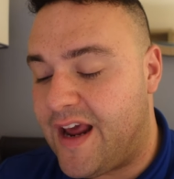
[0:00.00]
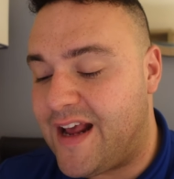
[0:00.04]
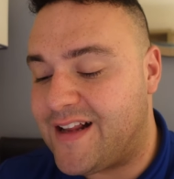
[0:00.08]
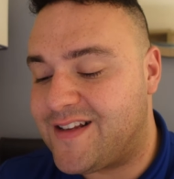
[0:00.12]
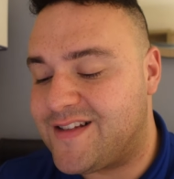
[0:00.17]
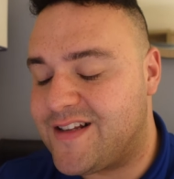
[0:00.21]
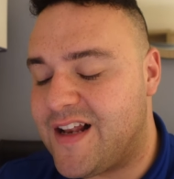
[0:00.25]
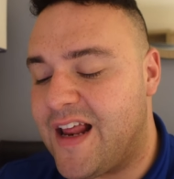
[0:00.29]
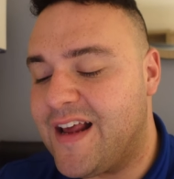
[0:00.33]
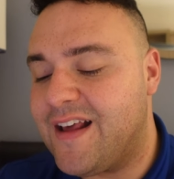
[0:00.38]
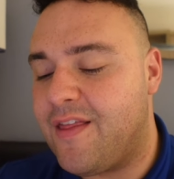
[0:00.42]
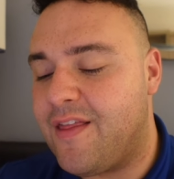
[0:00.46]

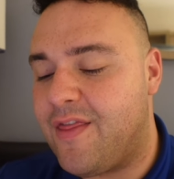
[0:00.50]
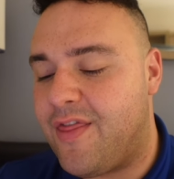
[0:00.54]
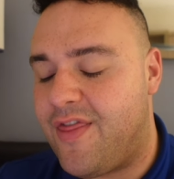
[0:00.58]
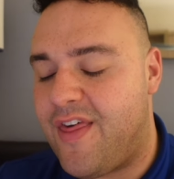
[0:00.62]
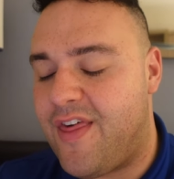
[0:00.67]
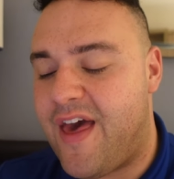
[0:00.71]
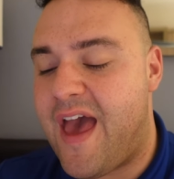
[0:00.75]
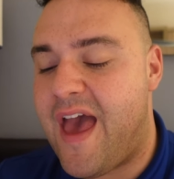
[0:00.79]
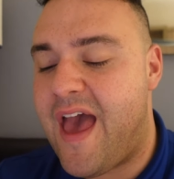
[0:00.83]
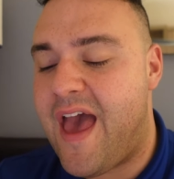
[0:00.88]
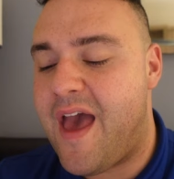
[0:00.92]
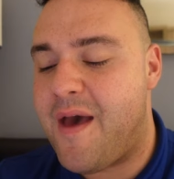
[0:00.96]
It's like
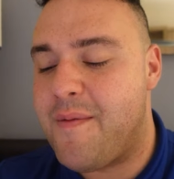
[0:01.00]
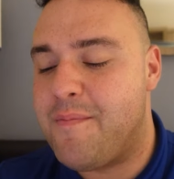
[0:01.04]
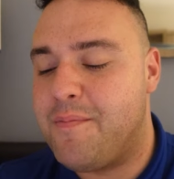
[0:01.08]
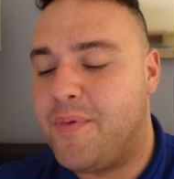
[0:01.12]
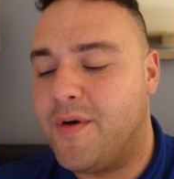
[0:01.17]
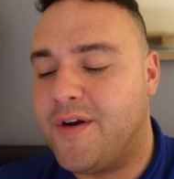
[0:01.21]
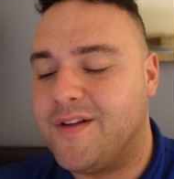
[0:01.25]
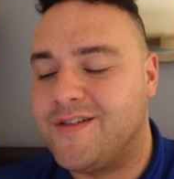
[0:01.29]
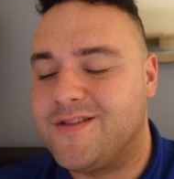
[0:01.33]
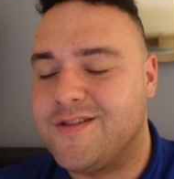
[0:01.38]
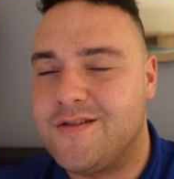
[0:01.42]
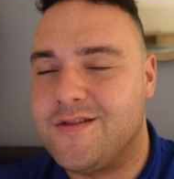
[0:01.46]
there,
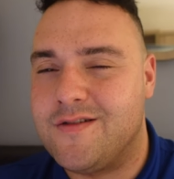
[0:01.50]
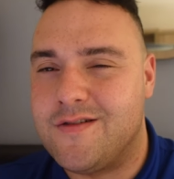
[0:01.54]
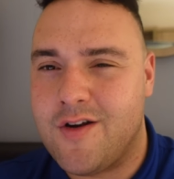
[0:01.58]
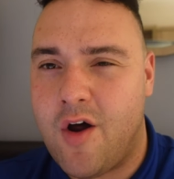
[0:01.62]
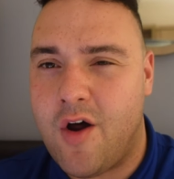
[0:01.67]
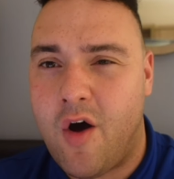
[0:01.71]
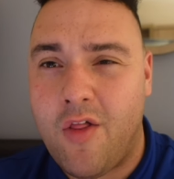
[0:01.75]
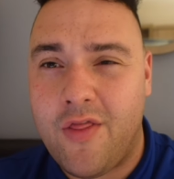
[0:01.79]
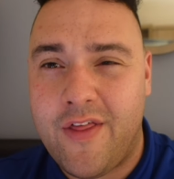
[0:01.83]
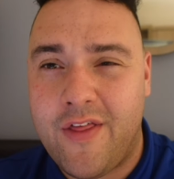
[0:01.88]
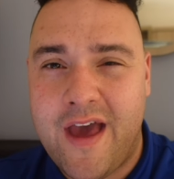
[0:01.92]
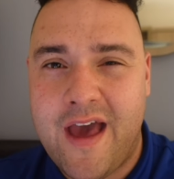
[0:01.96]
but it's
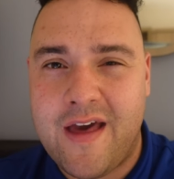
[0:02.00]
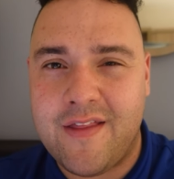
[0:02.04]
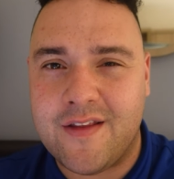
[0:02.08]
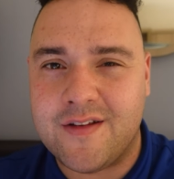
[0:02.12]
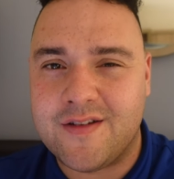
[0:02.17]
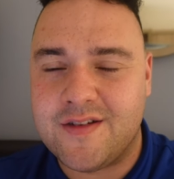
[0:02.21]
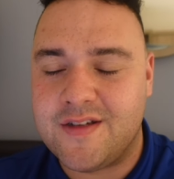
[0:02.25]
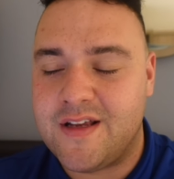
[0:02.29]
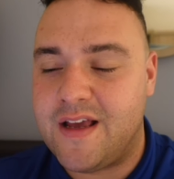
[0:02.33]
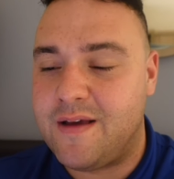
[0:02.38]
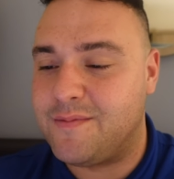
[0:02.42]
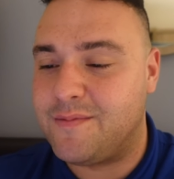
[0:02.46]
not there at the
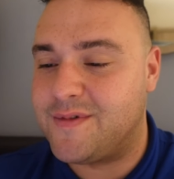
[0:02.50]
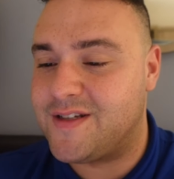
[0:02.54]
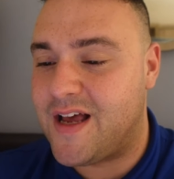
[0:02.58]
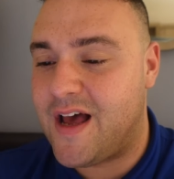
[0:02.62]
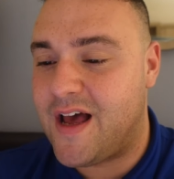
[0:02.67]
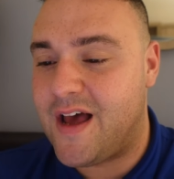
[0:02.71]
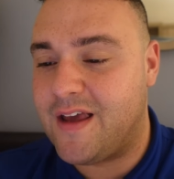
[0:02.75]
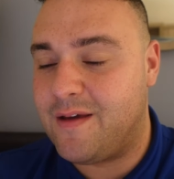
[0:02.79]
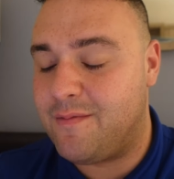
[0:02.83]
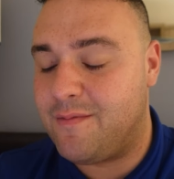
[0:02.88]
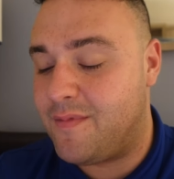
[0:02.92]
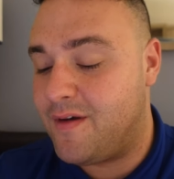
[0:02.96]
same
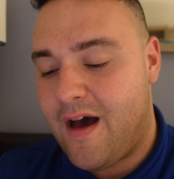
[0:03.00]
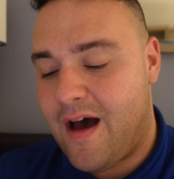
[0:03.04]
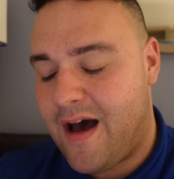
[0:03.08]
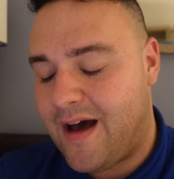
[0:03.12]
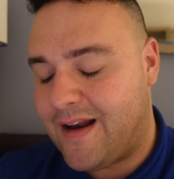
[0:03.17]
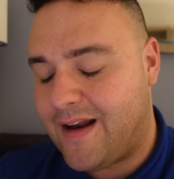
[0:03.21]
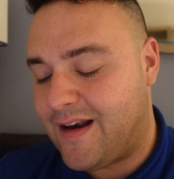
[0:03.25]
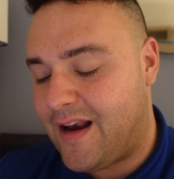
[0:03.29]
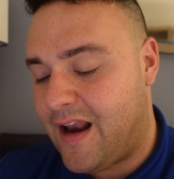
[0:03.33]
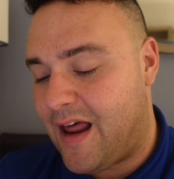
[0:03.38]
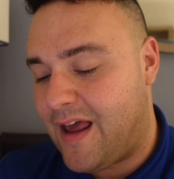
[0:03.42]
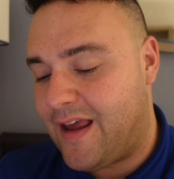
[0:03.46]
time,
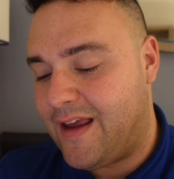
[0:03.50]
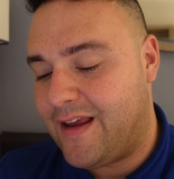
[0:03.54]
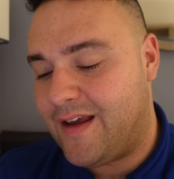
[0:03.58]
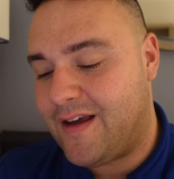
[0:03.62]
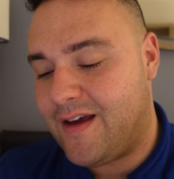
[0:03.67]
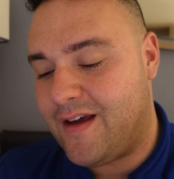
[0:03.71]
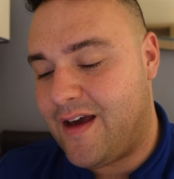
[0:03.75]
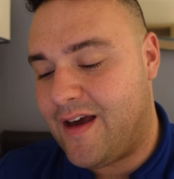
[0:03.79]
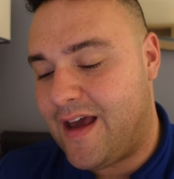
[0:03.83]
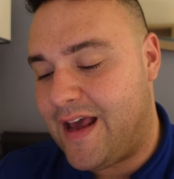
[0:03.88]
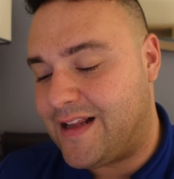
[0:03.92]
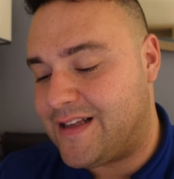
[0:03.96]
and like
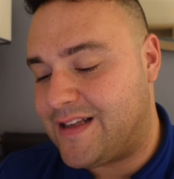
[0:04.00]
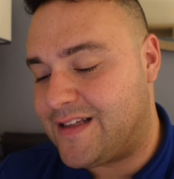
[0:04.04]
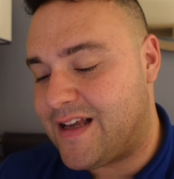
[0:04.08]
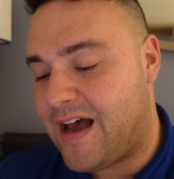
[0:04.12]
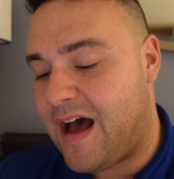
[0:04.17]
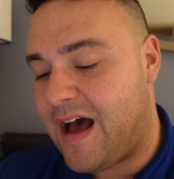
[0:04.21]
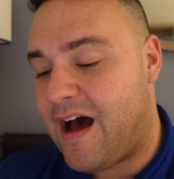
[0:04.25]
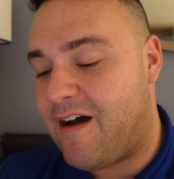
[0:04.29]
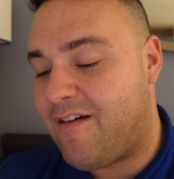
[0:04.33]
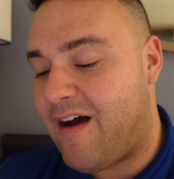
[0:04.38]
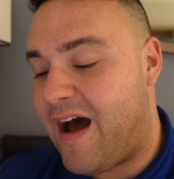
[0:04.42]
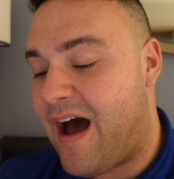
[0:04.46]
it's
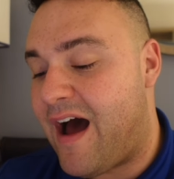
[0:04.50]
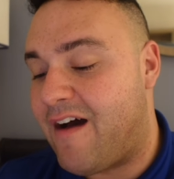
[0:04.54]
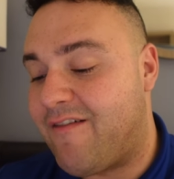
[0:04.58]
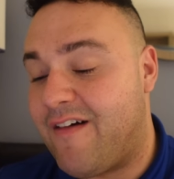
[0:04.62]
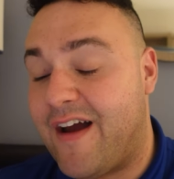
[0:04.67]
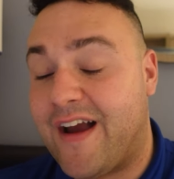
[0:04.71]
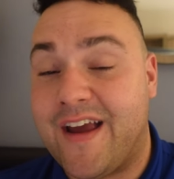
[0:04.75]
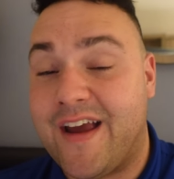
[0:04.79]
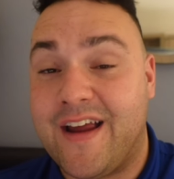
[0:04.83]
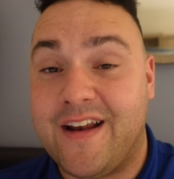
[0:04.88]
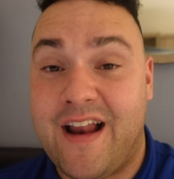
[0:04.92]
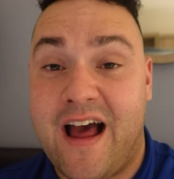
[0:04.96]
I
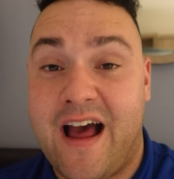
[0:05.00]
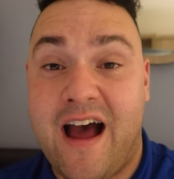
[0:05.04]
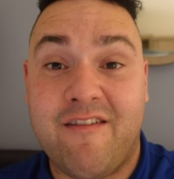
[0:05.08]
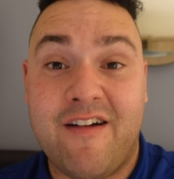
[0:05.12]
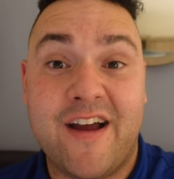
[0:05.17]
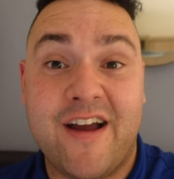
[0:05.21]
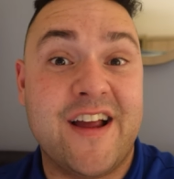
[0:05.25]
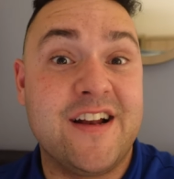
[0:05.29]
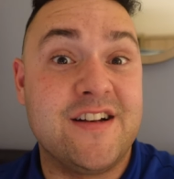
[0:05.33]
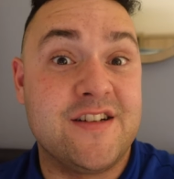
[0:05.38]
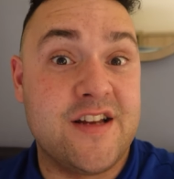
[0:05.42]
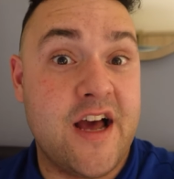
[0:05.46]
reckon
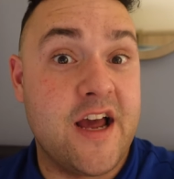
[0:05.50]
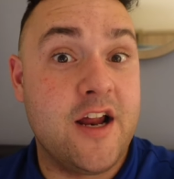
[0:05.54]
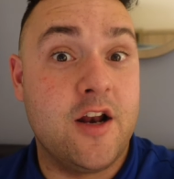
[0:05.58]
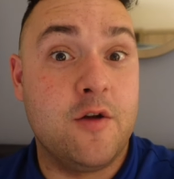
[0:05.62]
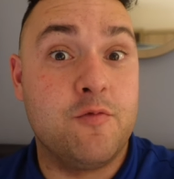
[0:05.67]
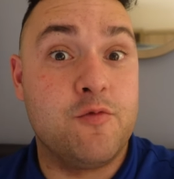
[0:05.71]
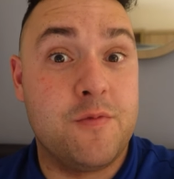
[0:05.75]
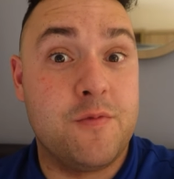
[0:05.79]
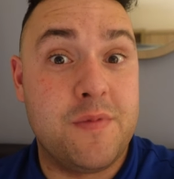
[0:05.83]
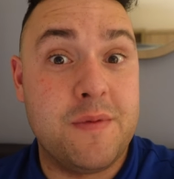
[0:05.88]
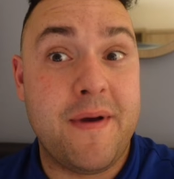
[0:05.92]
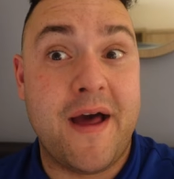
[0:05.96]

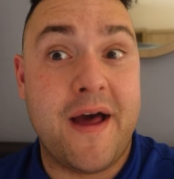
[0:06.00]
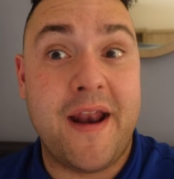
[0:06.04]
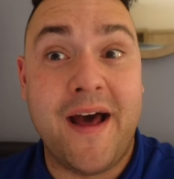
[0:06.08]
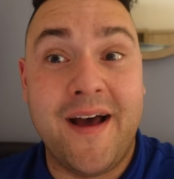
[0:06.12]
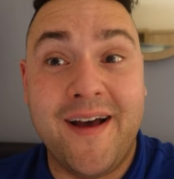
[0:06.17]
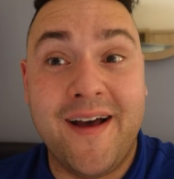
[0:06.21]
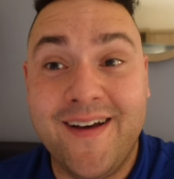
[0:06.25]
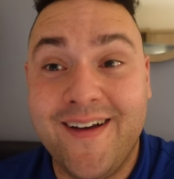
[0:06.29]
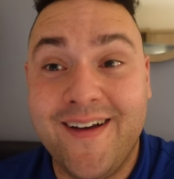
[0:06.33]
dial-up would be better.